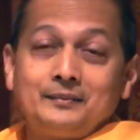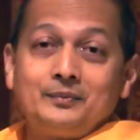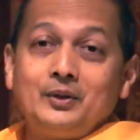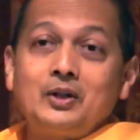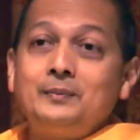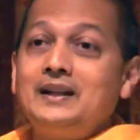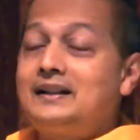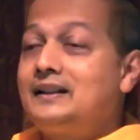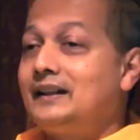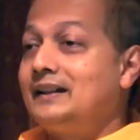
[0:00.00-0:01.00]
not
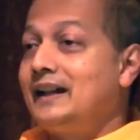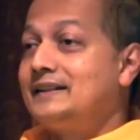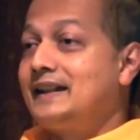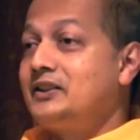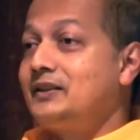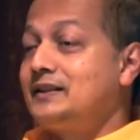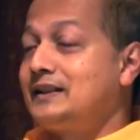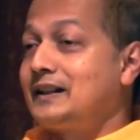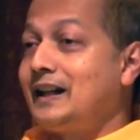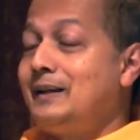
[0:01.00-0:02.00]
making
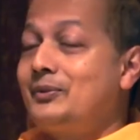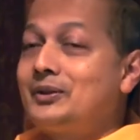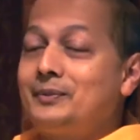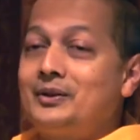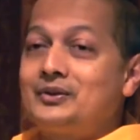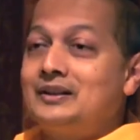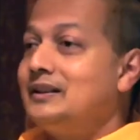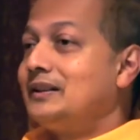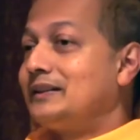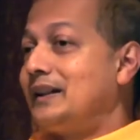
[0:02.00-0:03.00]
exaggerated claims about
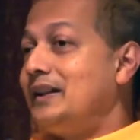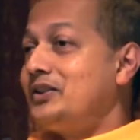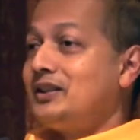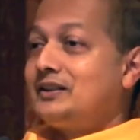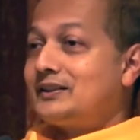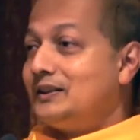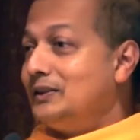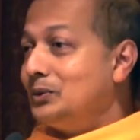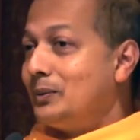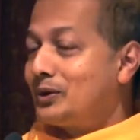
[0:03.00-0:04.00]
the ancients
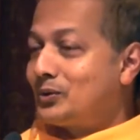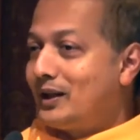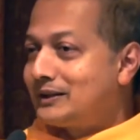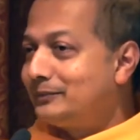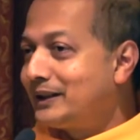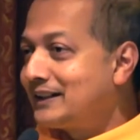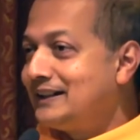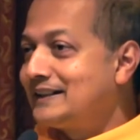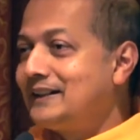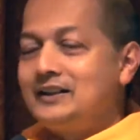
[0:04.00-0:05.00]
knew about quantum
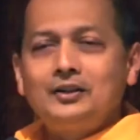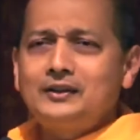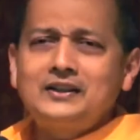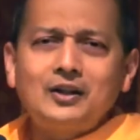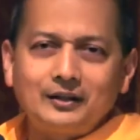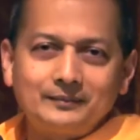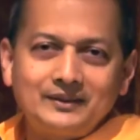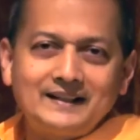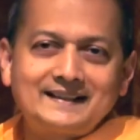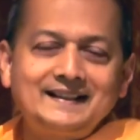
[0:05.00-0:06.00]
mechanics and not at all.
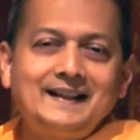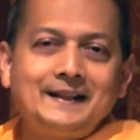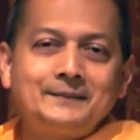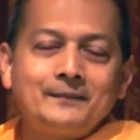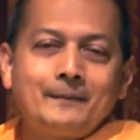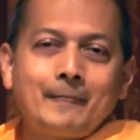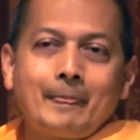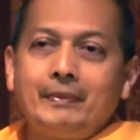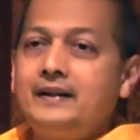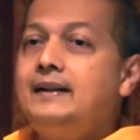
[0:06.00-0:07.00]
That's silly.
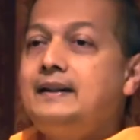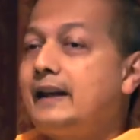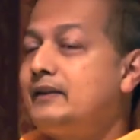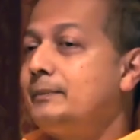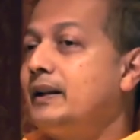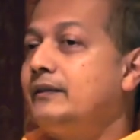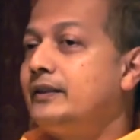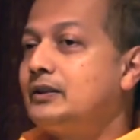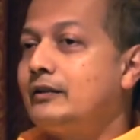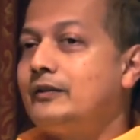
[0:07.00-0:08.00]
They didn't have the
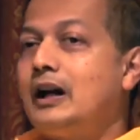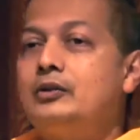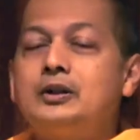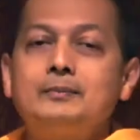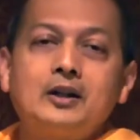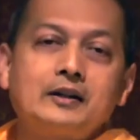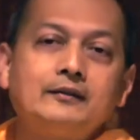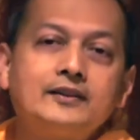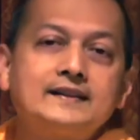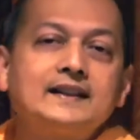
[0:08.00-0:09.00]
benefit of our
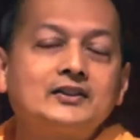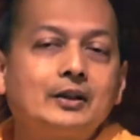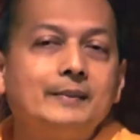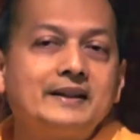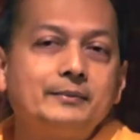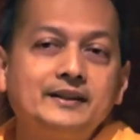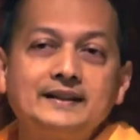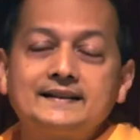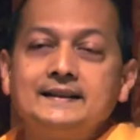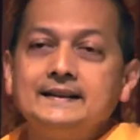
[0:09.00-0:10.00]
modern physics or
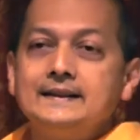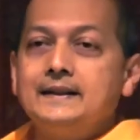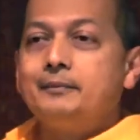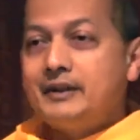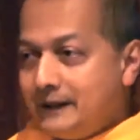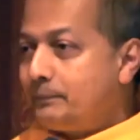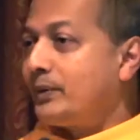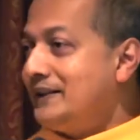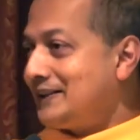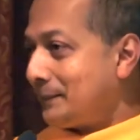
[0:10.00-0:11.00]
mathematics. But in
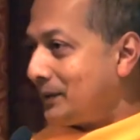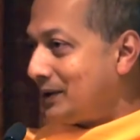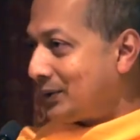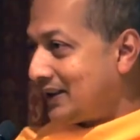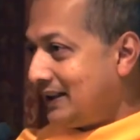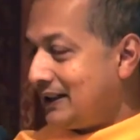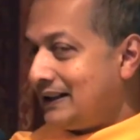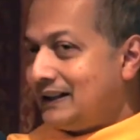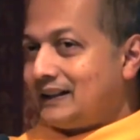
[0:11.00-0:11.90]
principle, you see,